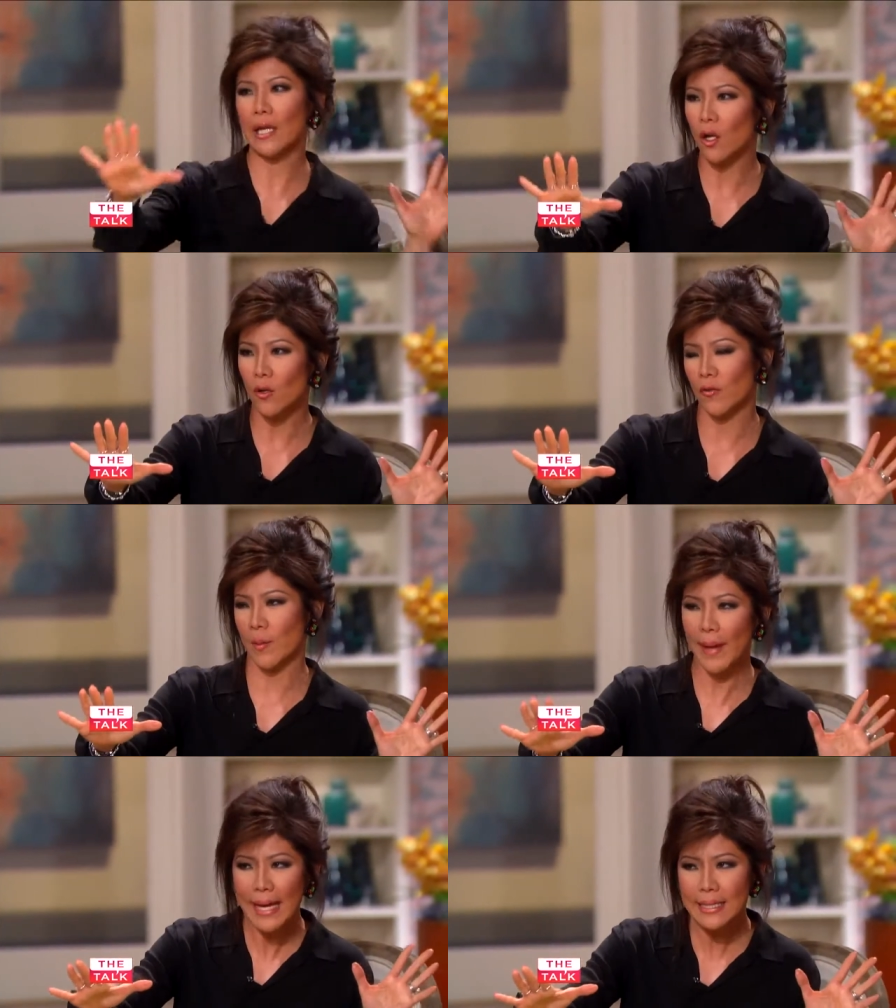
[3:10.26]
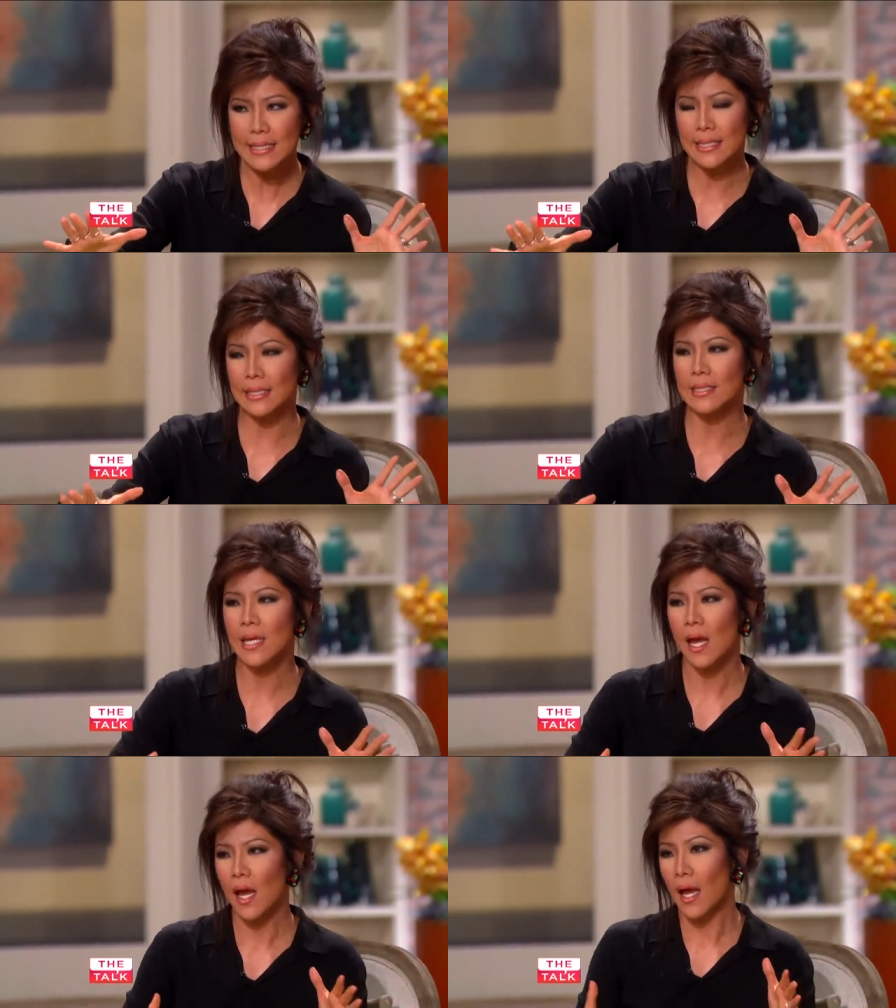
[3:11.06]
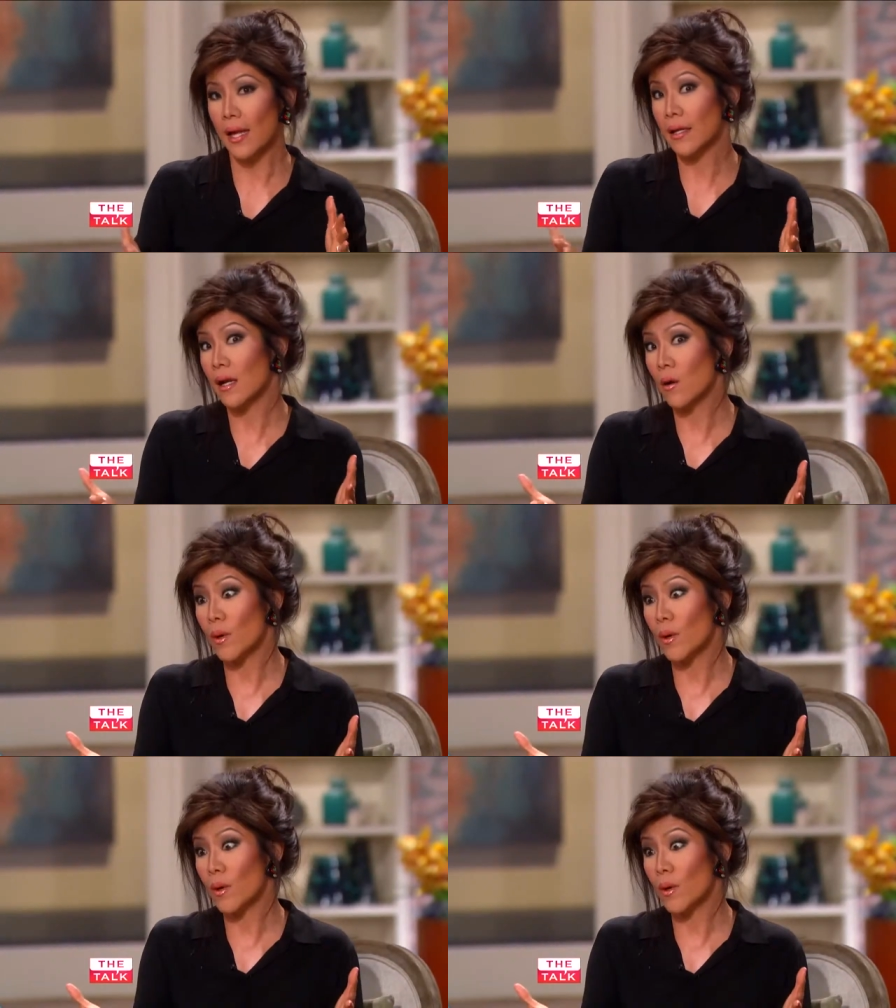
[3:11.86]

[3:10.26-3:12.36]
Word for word: it all over the magazines. Right. And you know